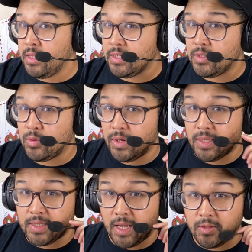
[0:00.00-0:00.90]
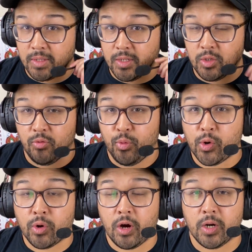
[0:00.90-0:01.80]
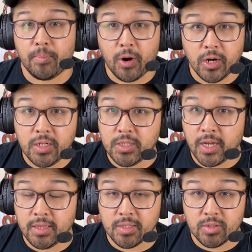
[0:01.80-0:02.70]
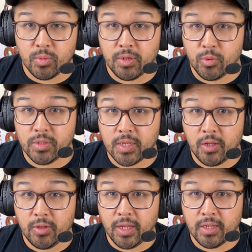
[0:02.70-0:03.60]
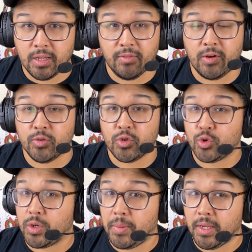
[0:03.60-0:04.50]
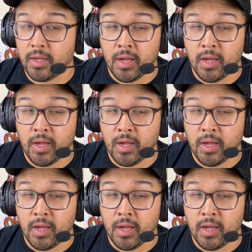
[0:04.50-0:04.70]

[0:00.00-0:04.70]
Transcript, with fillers: This is what it sounds like. So if we were on a party chat, this is what it would sound like. If I was streaming,